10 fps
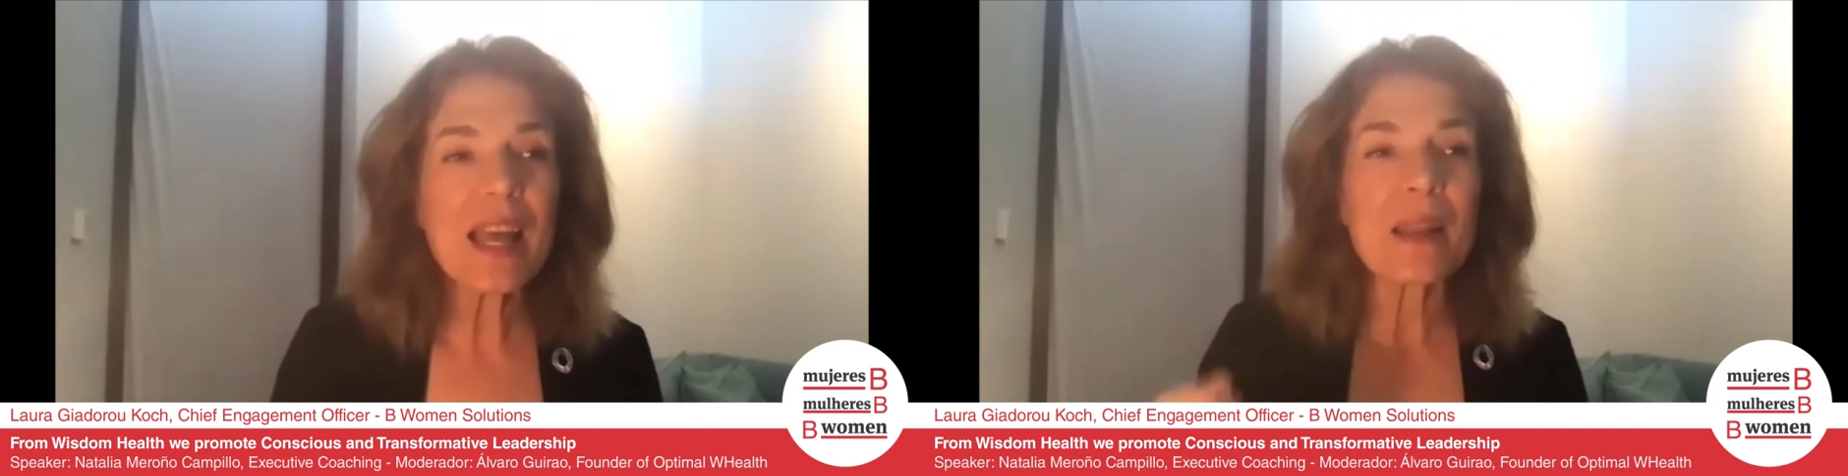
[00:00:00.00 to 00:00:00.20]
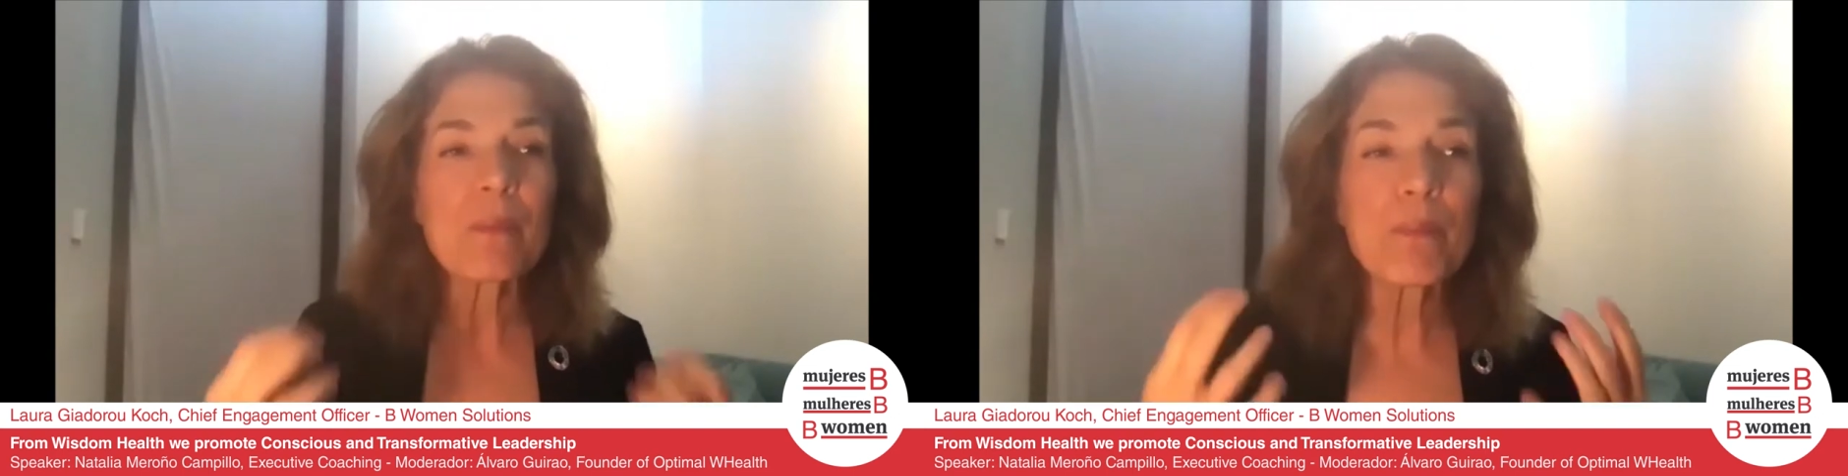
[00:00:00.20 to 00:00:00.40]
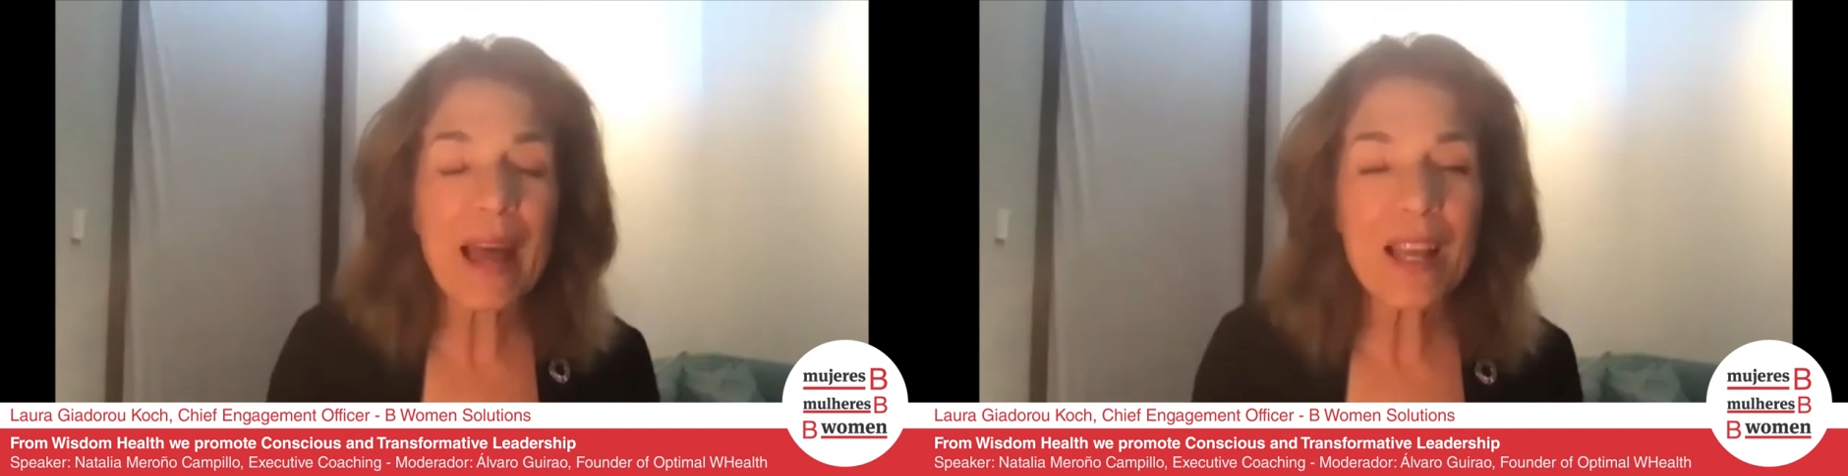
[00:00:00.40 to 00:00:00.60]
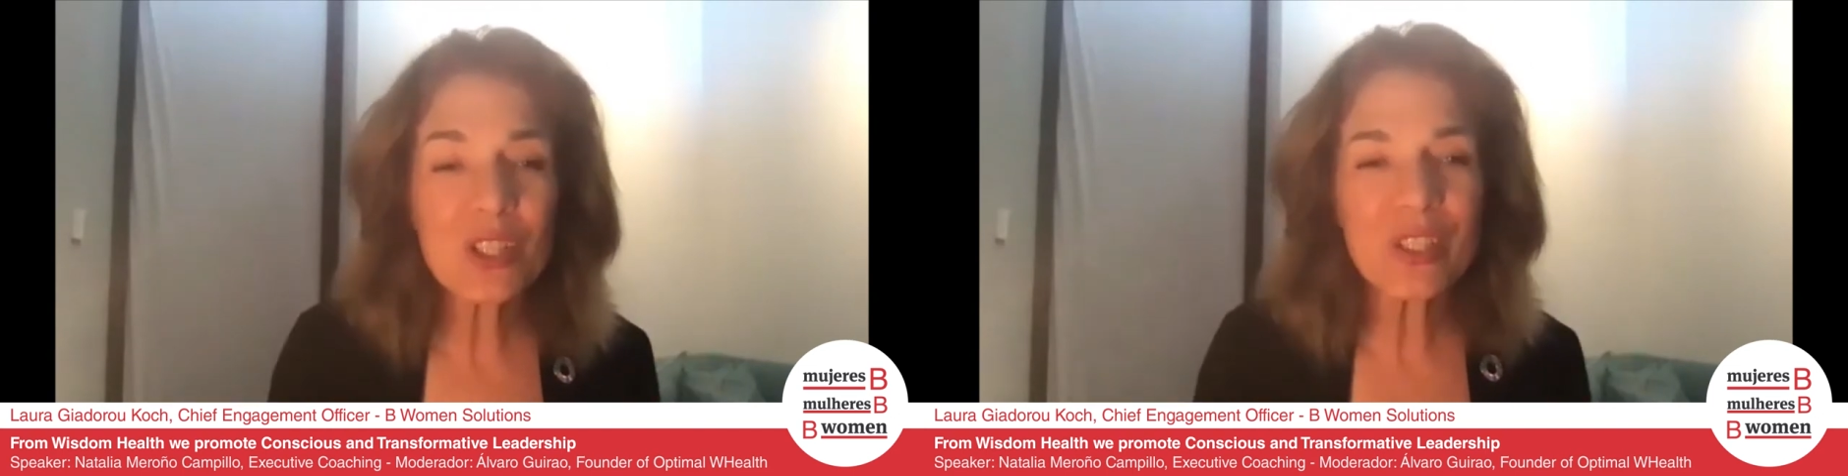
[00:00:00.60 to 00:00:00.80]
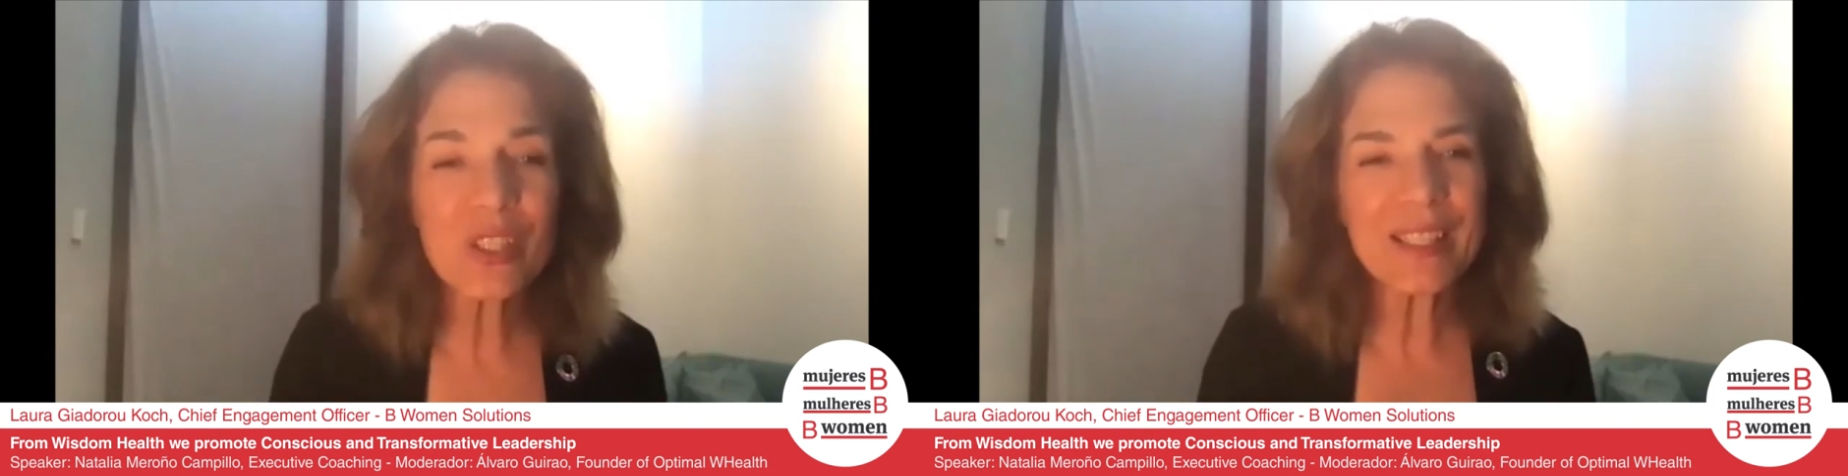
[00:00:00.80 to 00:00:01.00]
and
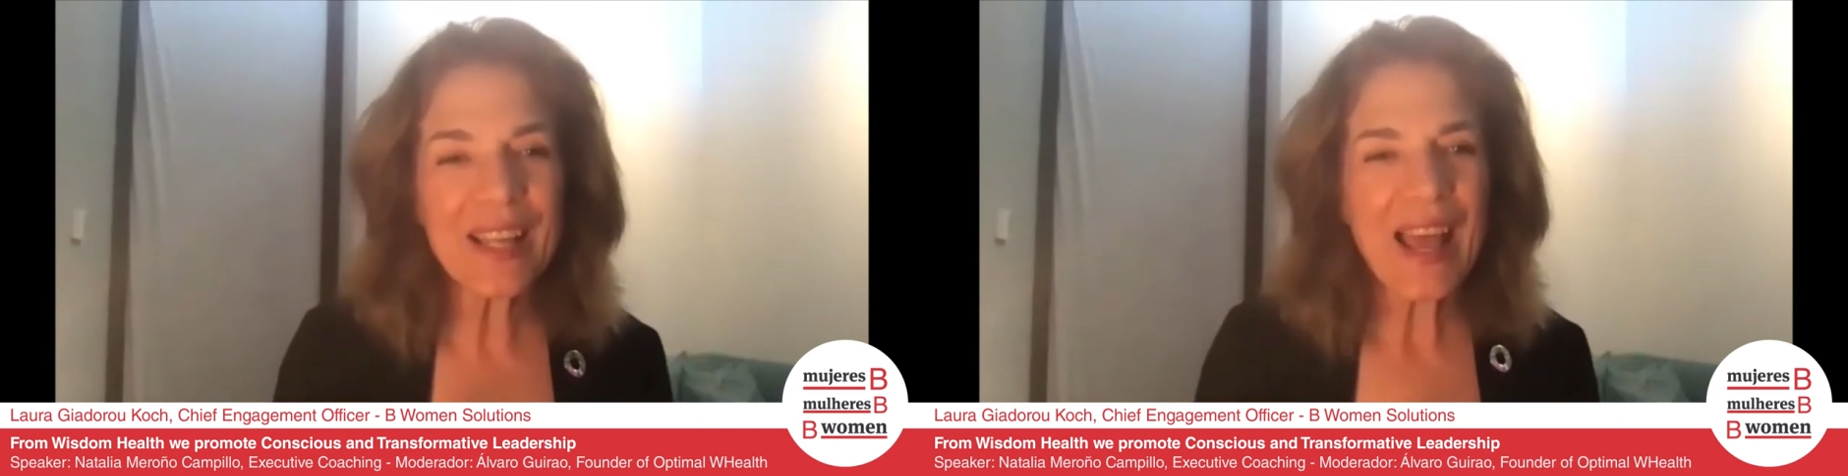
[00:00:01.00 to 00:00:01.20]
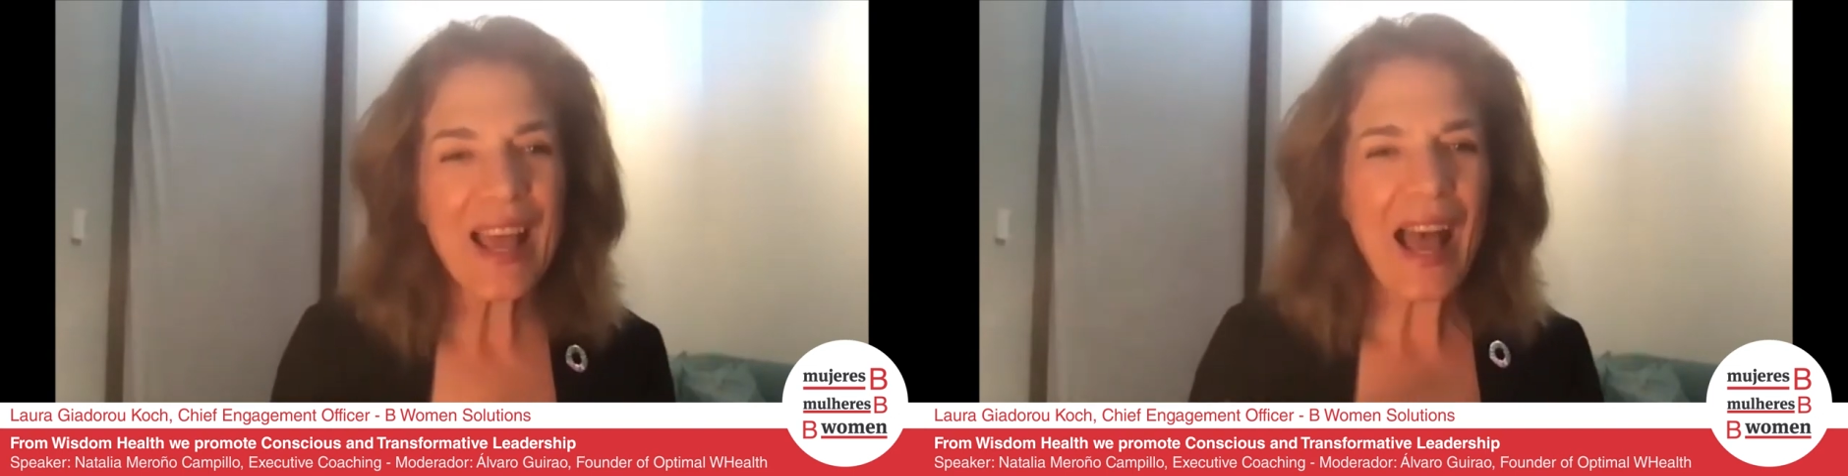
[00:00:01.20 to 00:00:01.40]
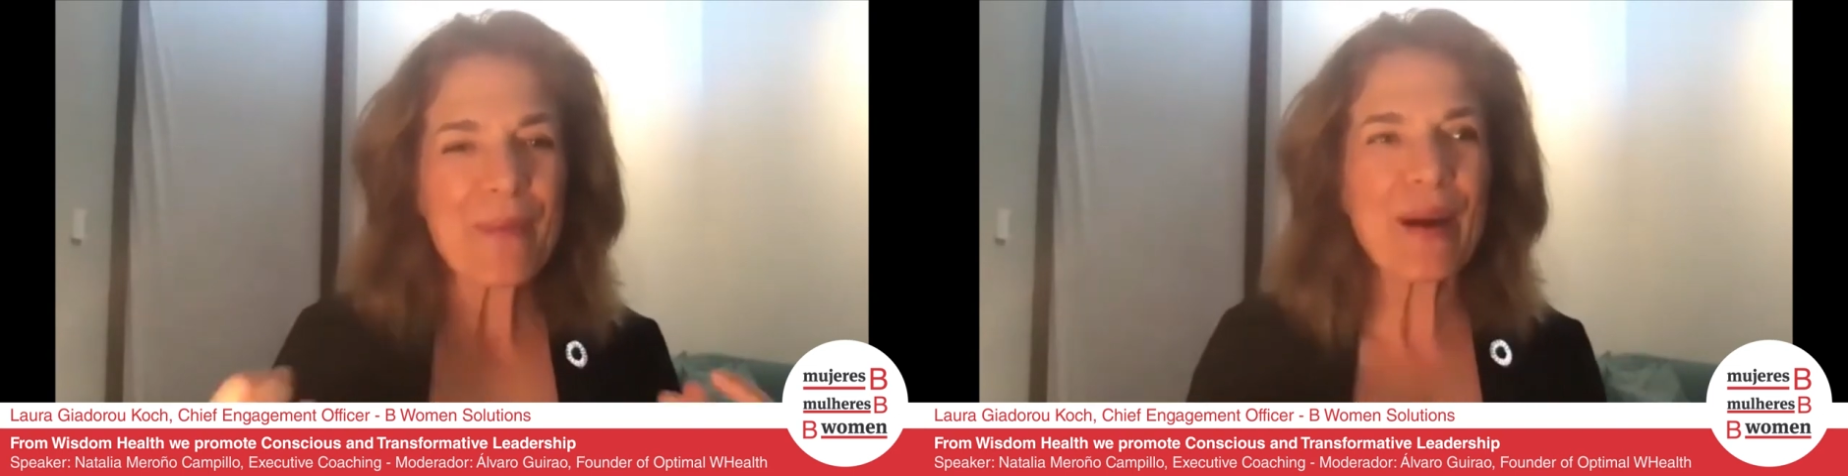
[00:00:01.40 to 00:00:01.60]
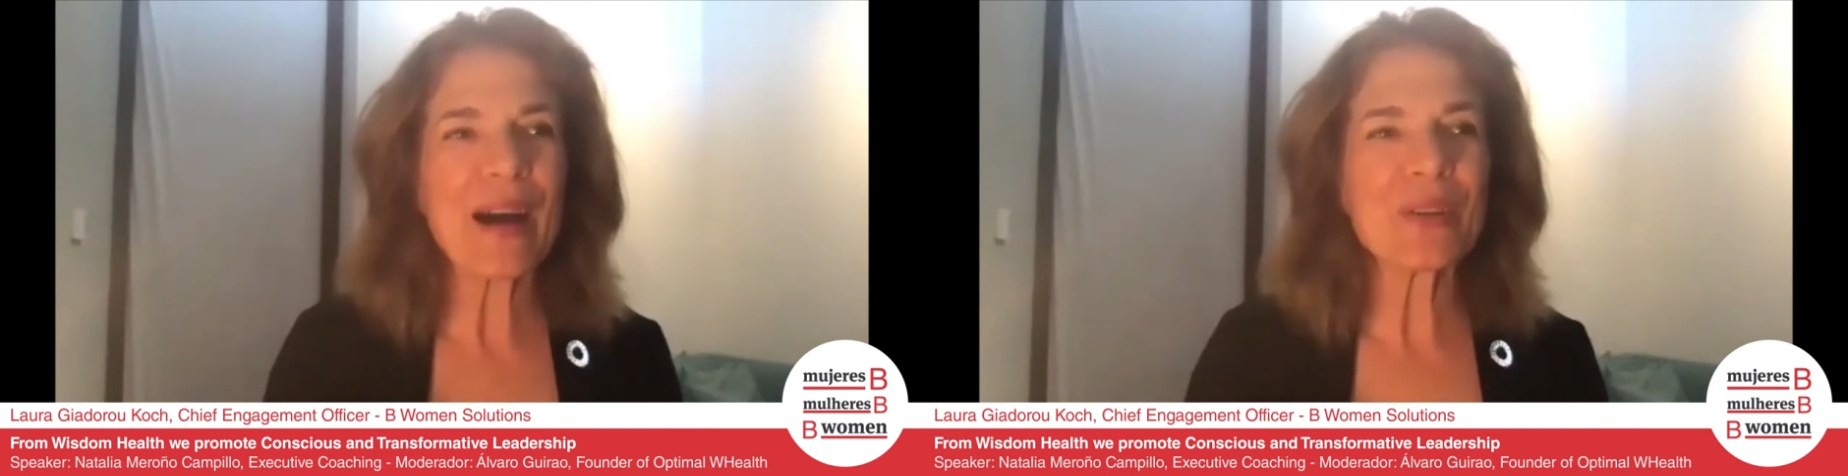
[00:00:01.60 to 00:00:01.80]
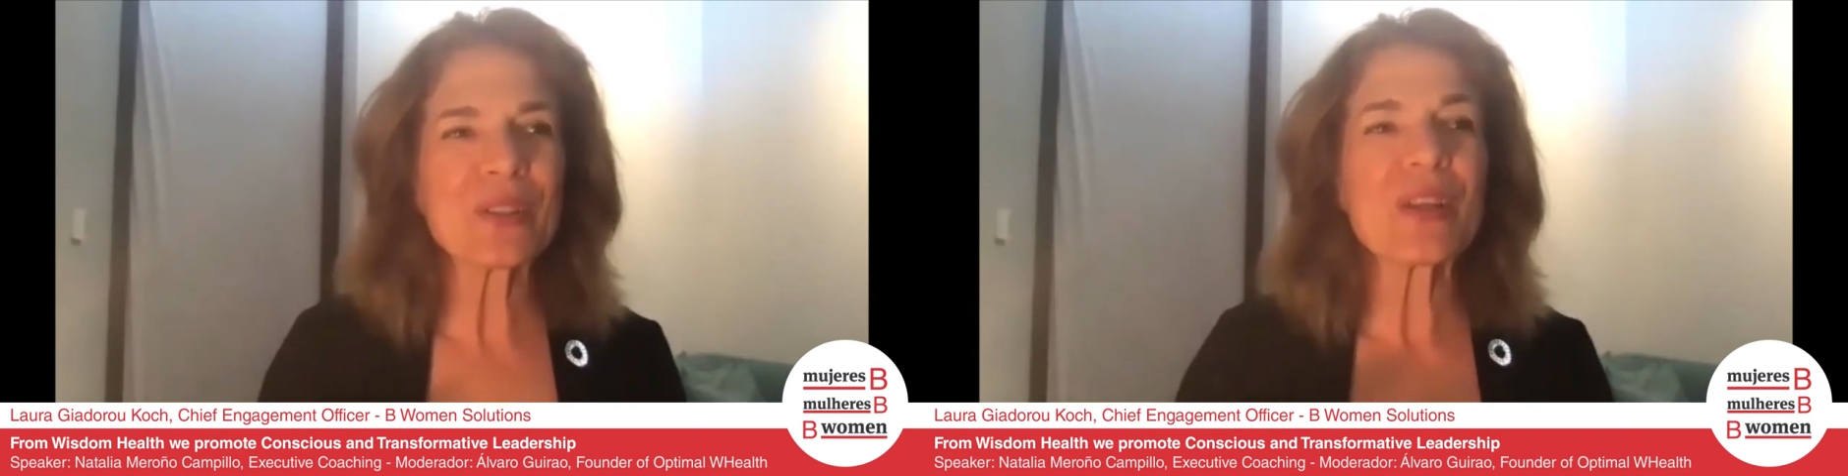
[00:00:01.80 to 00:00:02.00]
passionate
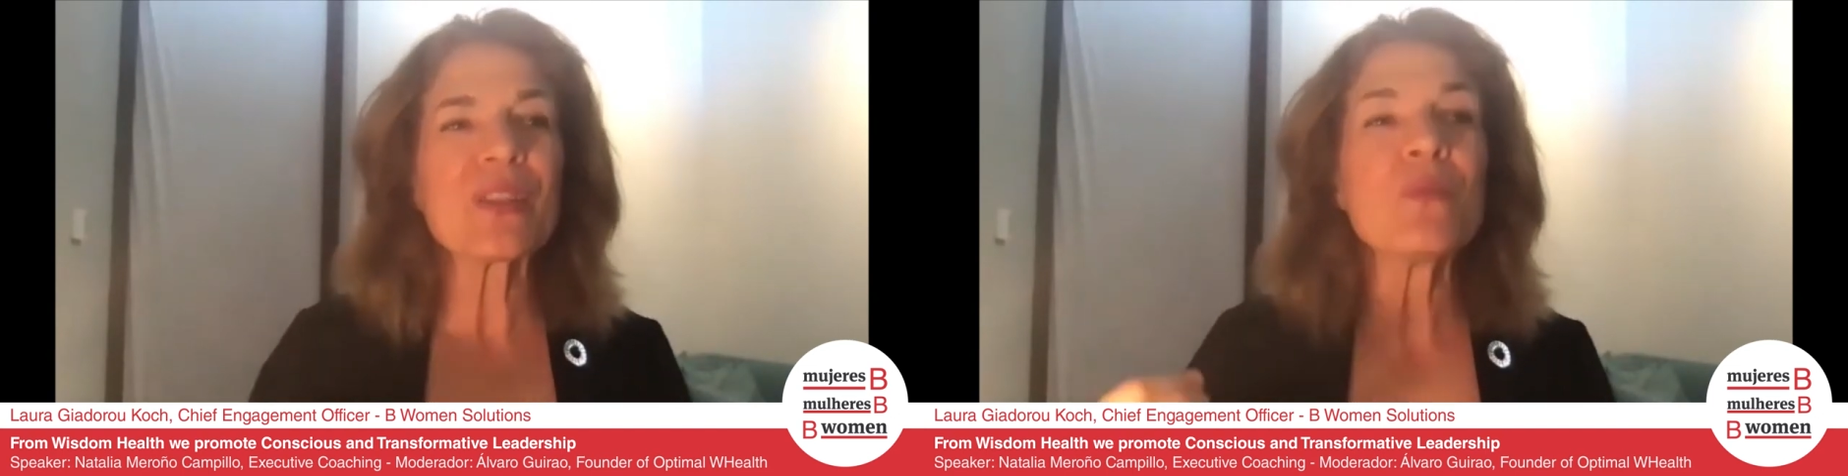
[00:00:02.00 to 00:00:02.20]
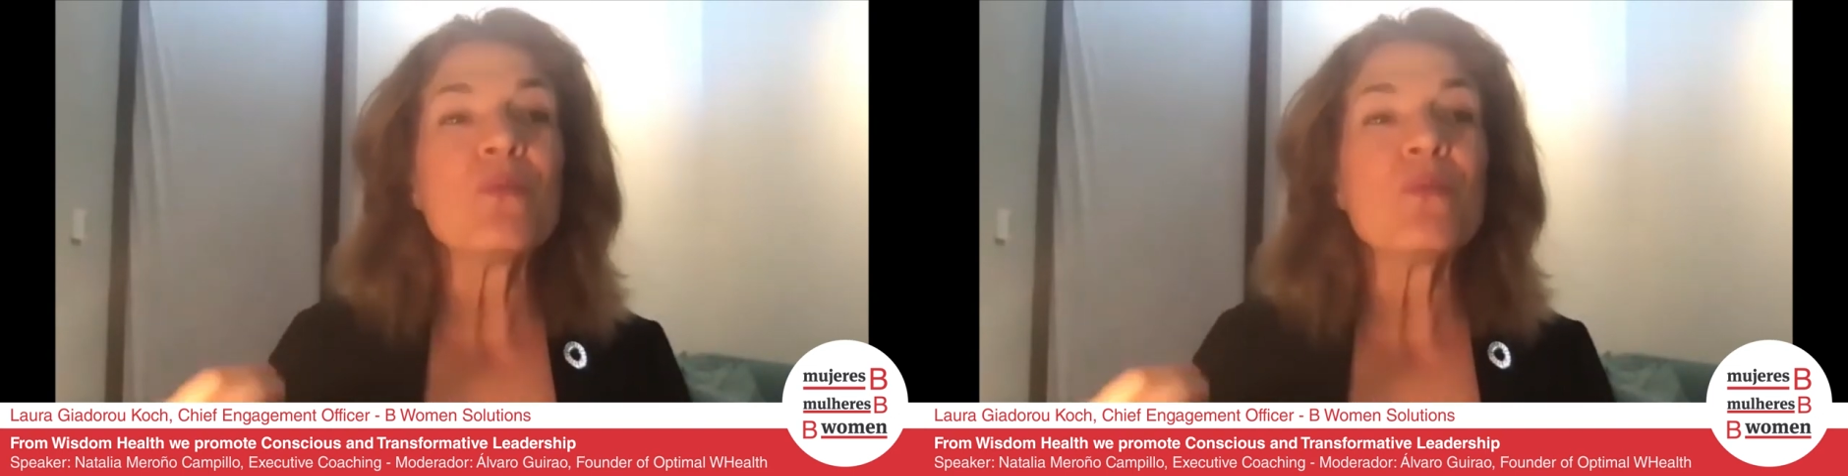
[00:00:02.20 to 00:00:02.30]
about the